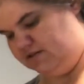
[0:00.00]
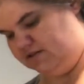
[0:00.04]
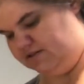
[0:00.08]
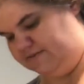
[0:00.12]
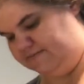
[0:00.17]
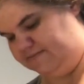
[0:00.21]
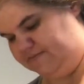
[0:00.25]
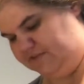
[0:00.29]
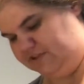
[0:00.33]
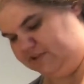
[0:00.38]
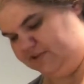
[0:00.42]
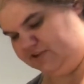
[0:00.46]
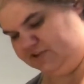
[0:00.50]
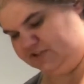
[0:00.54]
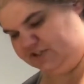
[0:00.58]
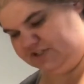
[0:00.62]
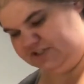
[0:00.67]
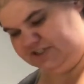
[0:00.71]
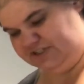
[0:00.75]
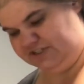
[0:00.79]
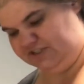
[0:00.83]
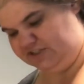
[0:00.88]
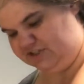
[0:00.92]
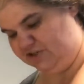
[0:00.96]
They're just
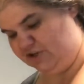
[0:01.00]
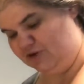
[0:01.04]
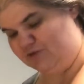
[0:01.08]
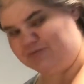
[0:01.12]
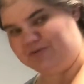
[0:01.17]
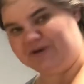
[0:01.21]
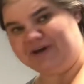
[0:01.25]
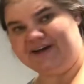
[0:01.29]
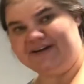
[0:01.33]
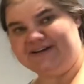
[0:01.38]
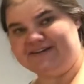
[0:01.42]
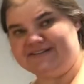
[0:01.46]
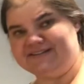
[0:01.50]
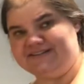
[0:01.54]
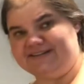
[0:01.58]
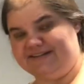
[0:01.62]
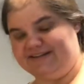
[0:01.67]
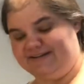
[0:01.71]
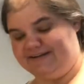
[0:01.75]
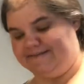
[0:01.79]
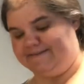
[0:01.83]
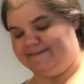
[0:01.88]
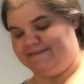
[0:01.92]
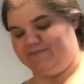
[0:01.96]
these tote bags. I
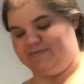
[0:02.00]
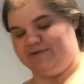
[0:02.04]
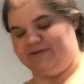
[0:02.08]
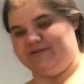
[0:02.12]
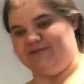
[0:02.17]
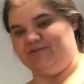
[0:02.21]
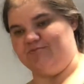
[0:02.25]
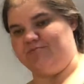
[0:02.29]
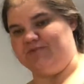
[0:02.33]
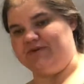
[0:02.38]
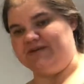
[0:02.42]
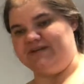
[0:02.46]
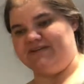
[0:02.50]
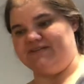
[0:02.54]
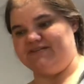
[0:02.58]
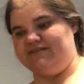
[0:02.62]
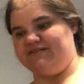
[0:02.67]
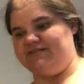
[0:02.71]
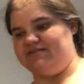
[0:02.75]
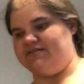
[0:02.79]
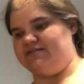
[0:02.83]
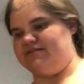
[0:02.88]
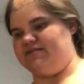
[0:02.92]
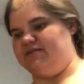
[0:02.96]
got them at the
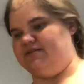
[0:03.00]
bins.